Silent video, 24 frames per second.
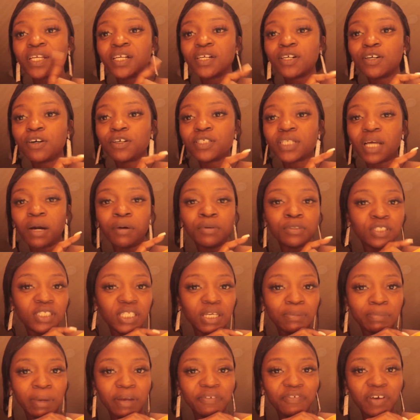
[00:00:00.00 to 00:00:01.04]
because I want to
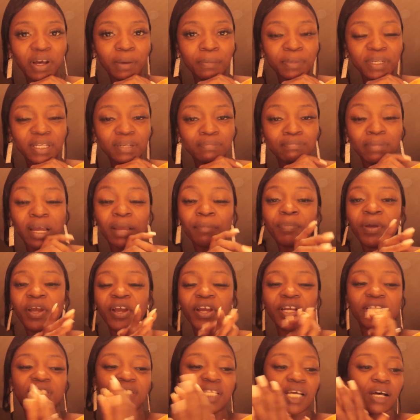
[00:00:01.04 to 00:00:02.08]
take my family, my parents